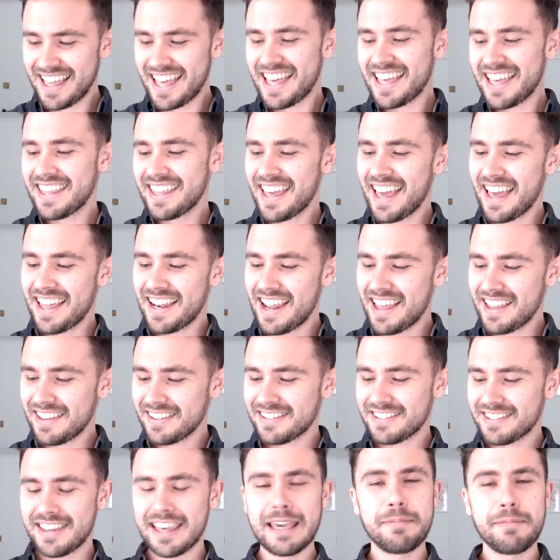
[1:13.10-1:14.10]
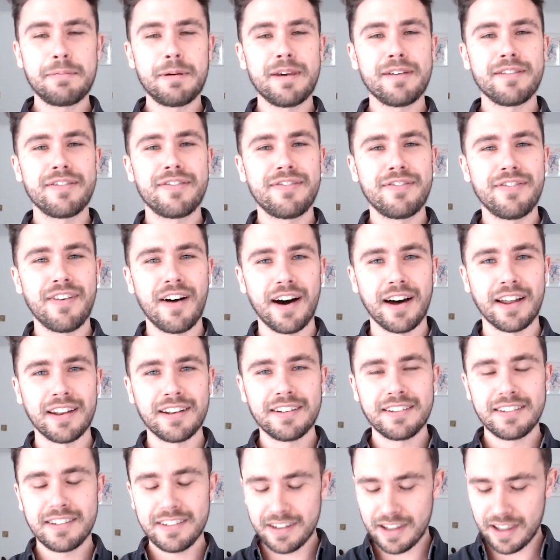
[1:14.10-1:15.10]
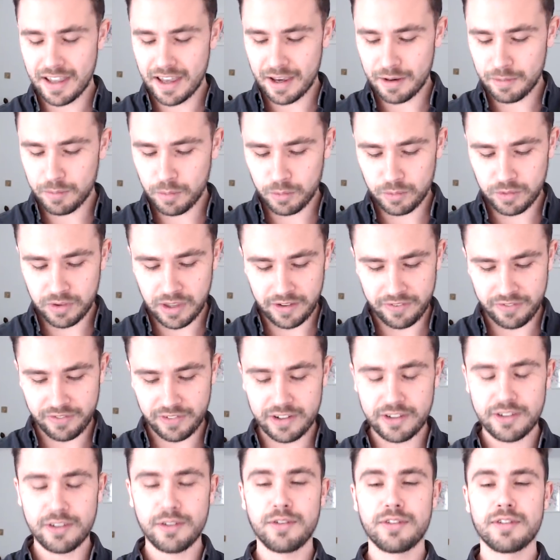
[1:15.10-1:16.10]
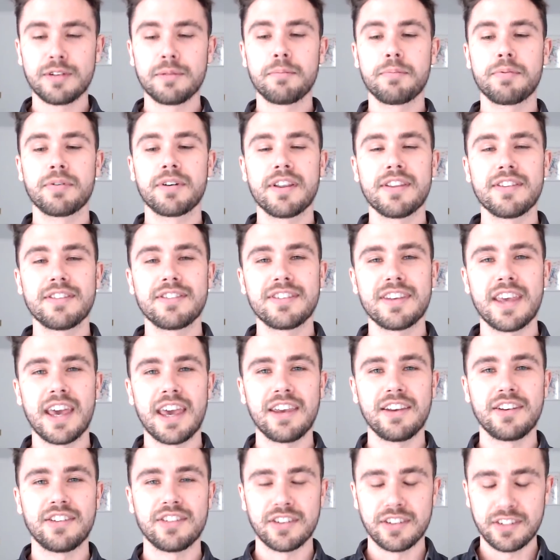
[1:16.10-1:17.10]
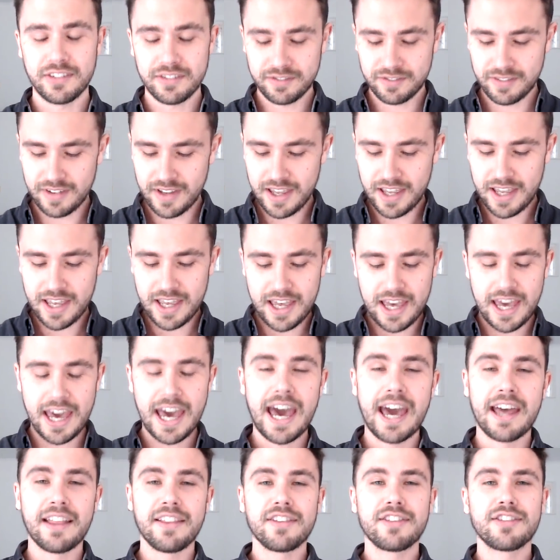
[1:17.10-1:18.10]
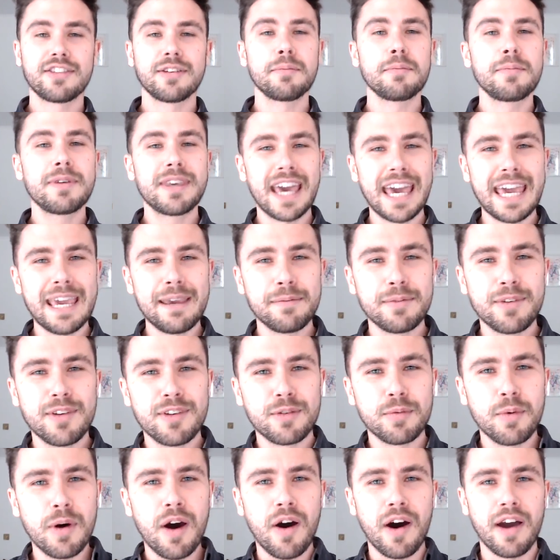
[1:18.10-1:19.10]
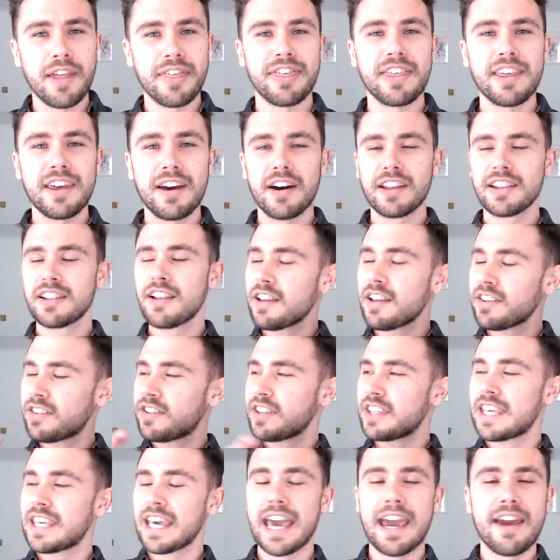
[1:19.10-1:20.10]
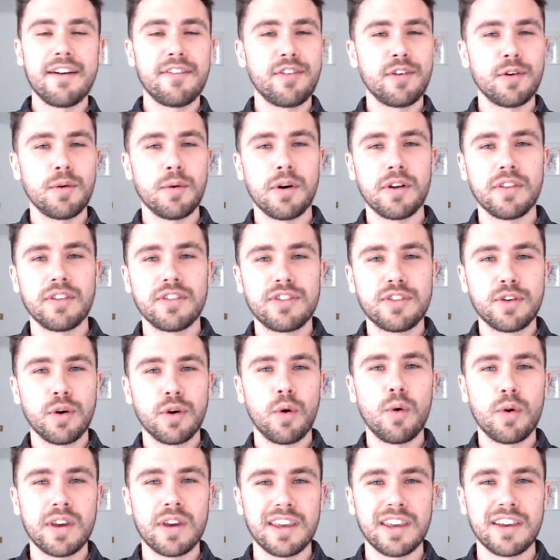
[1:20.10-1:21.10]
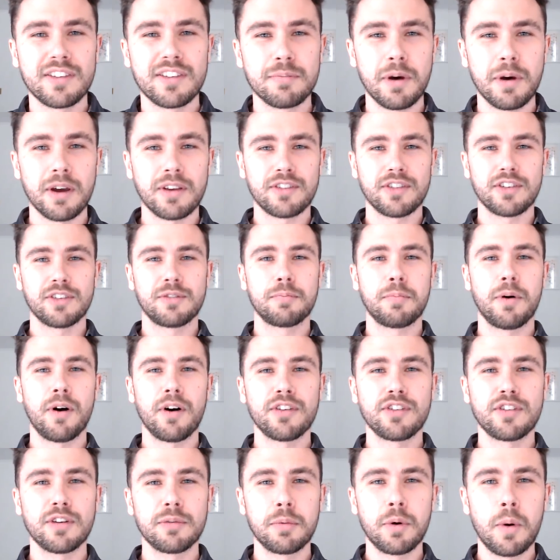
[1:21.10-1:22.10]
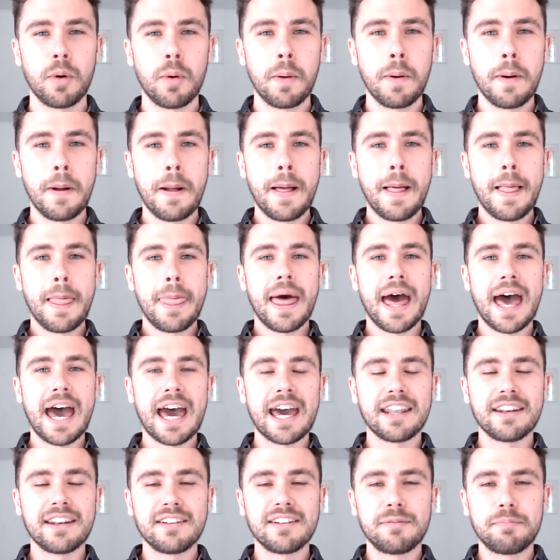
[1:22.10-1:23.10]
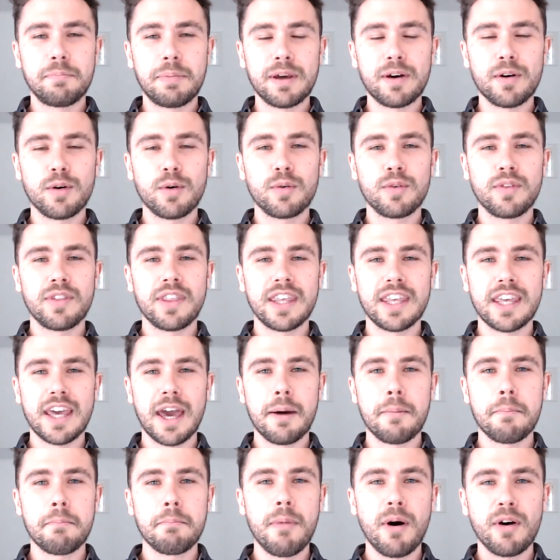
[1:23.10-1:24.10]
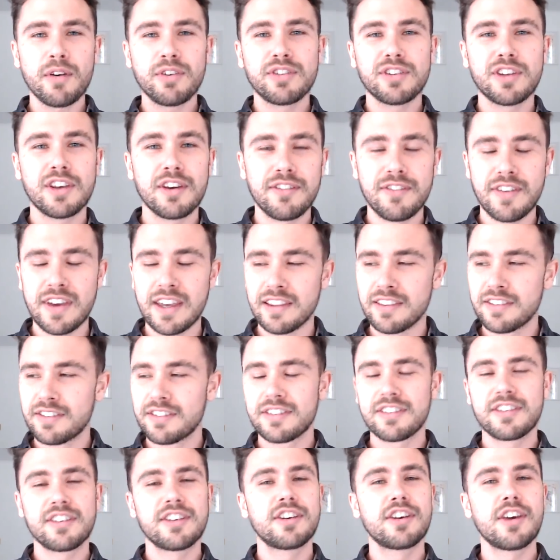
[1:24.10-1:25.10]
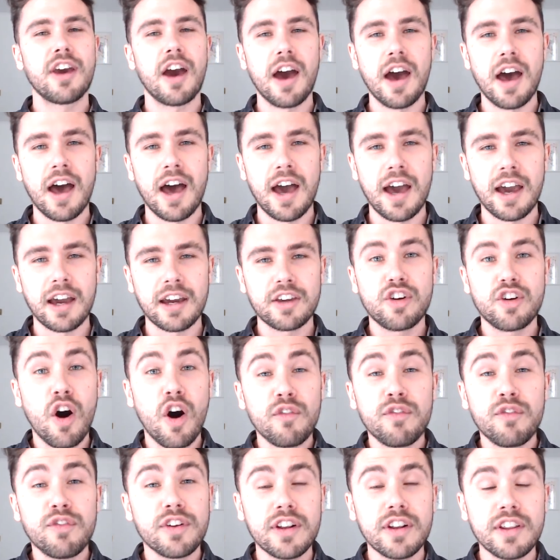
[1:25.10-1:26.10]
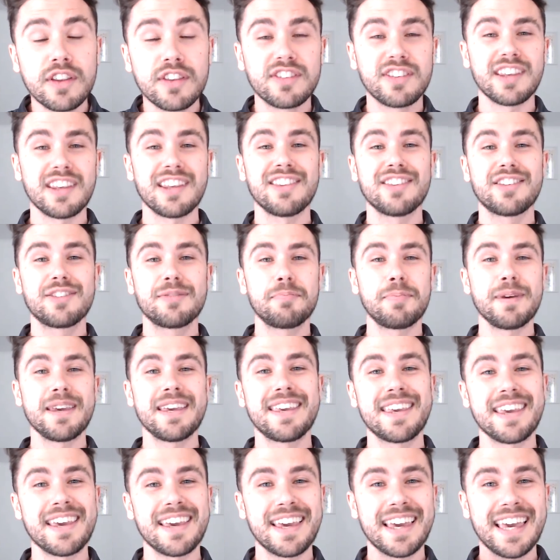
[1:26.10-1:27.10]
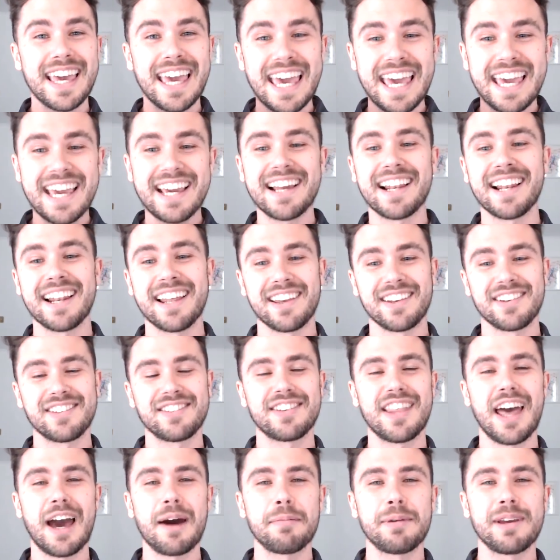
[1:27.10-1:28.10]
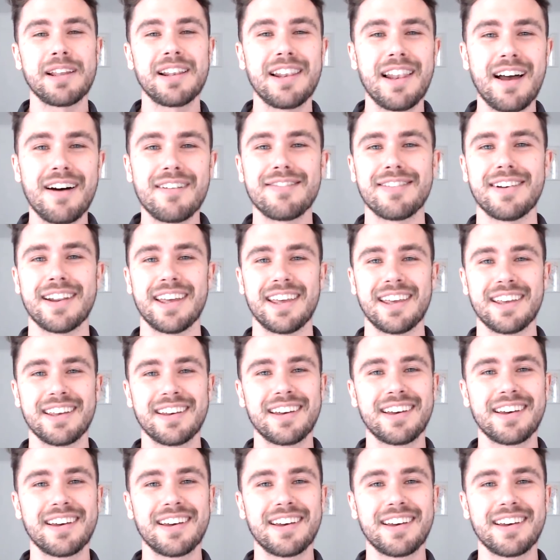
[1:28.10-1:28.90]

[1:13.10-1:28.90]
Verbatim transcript: Yeah, let's keep it fun. Uh, we'll definitely do some pronunciation and some games as well. I think I'd like to get everyone talking as much as possible and build the uh, Muscovites' uh, confidence in speaking English. That'll be lovely.